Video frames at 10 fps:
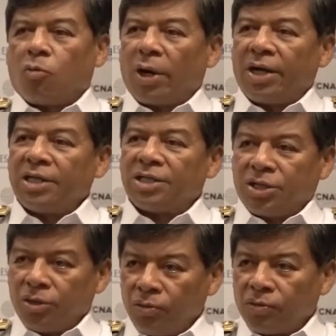What is
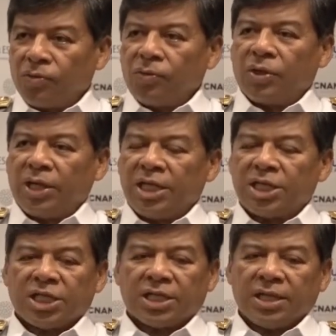new
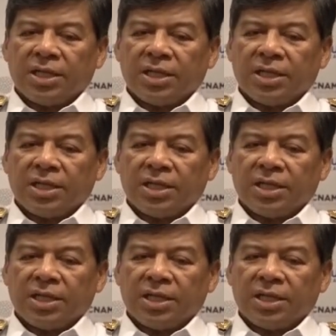is